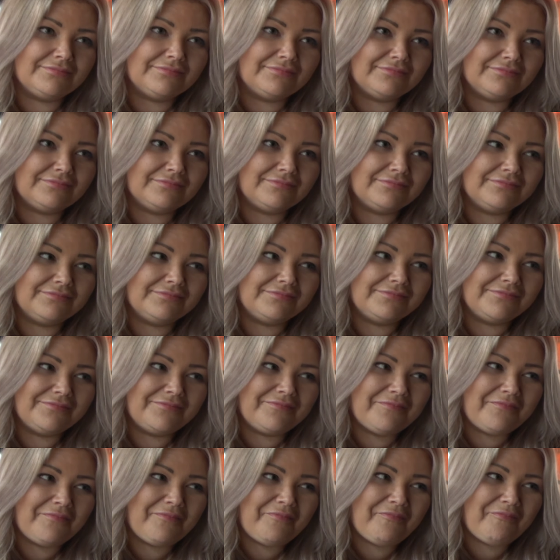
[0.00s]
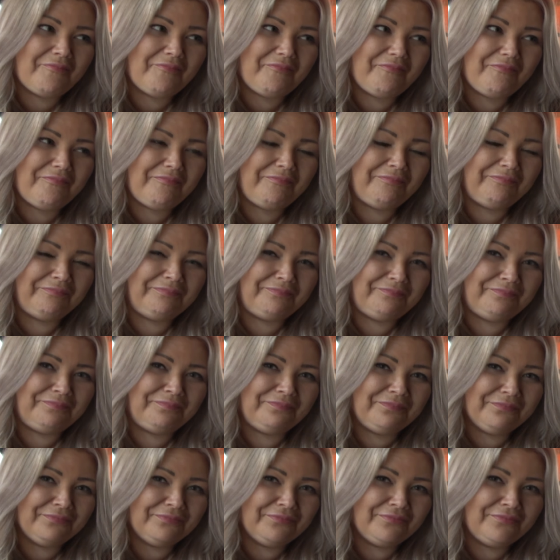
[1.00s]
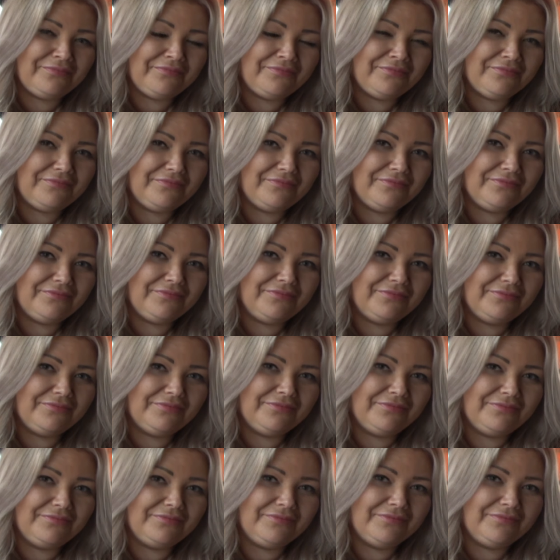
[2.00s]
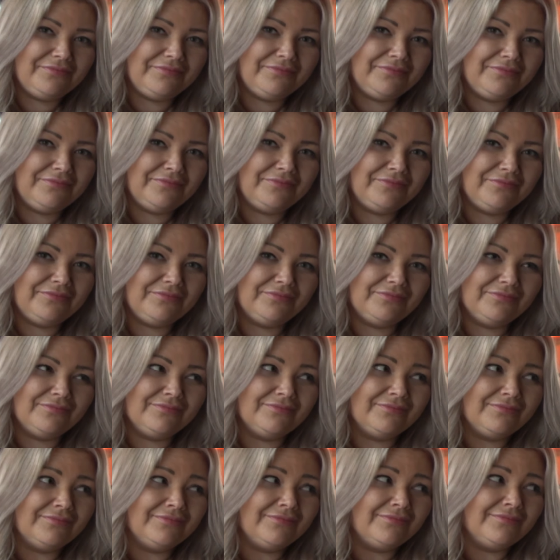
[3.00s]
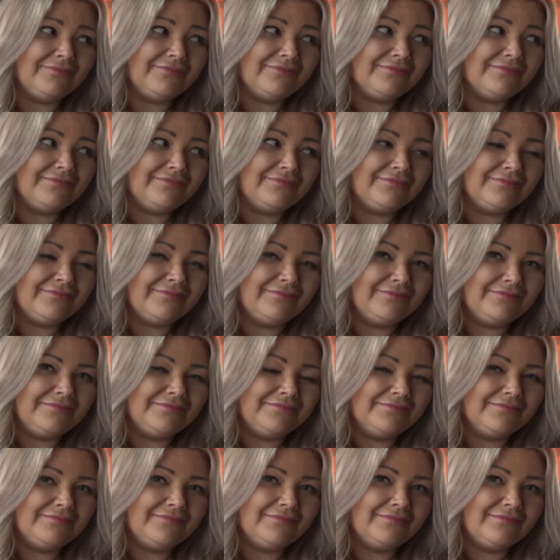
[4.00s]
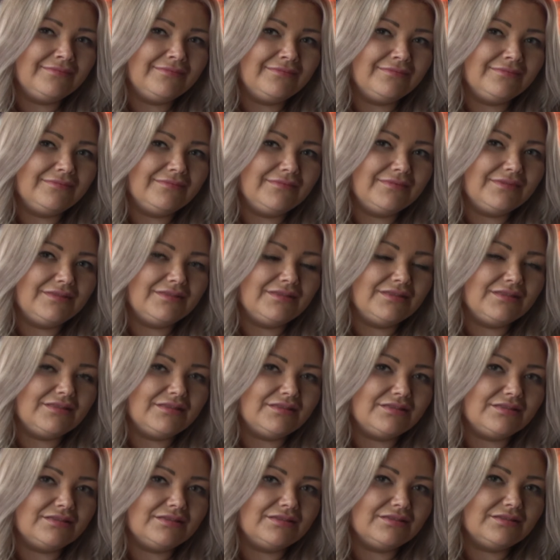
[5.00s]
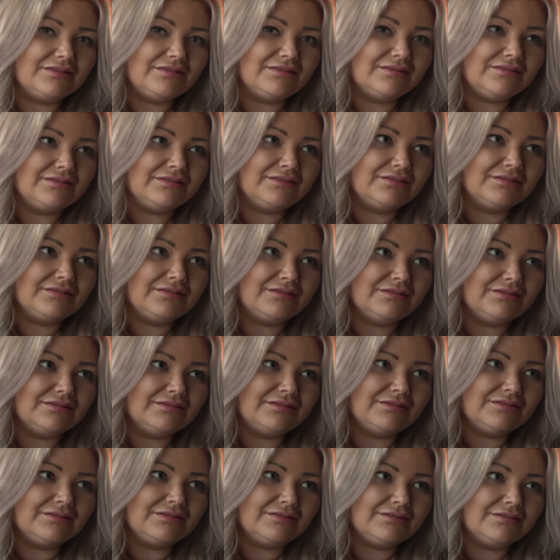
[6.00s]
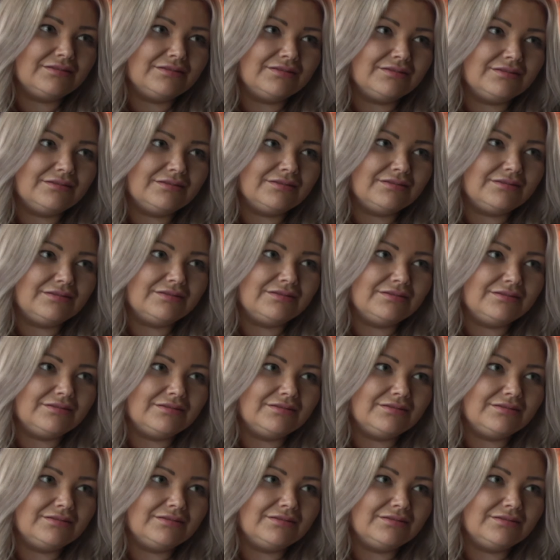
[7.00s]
(not speaking)